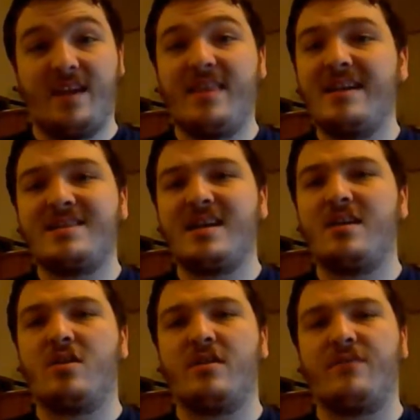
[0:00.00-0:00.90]
And that's
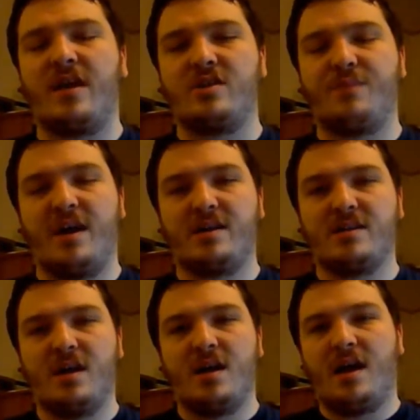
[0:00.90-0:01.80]
it on the flashbacks.